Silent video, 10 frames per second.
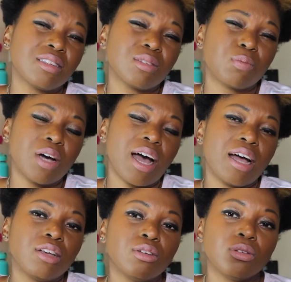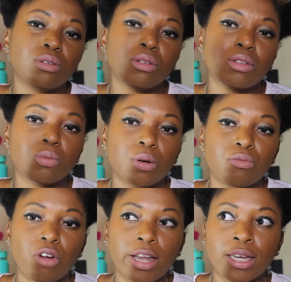is what I use
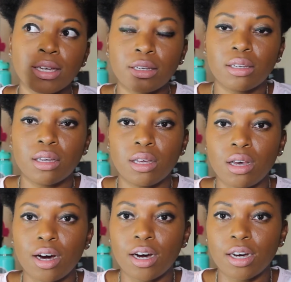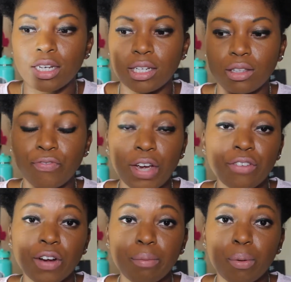when running. It's
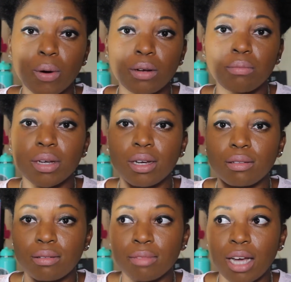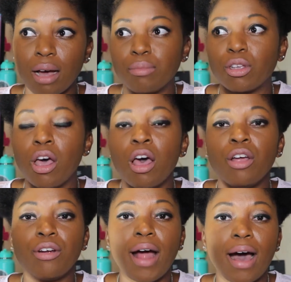very important, because sometimes
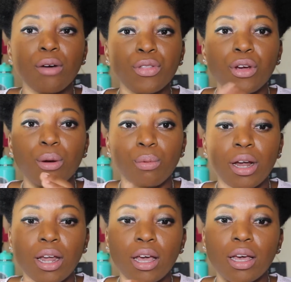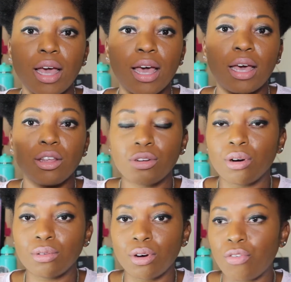you're out there running and you
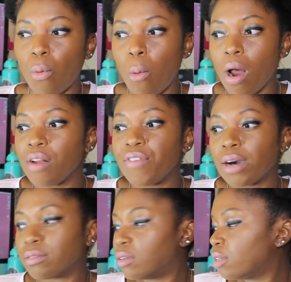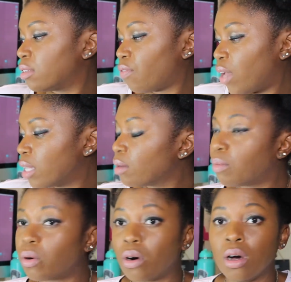don't know if a water fountain is
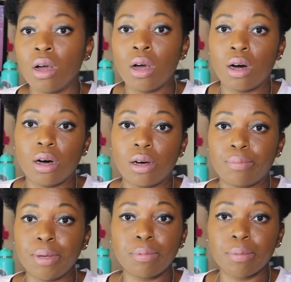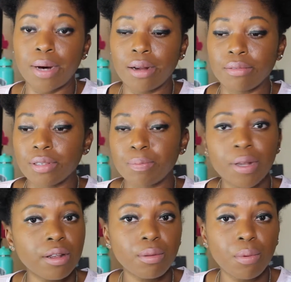available. People might have
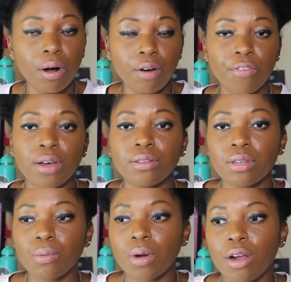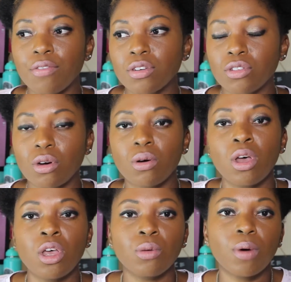spit in the water fountain, whatever. So
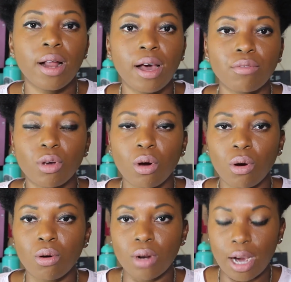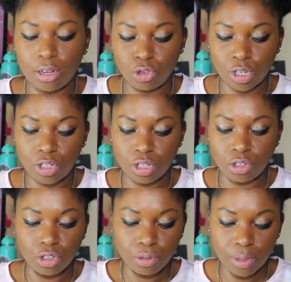you want to have your own
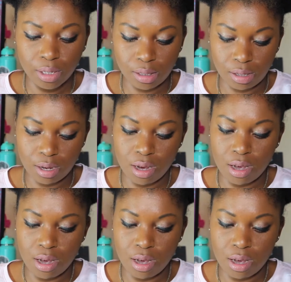hydration unit.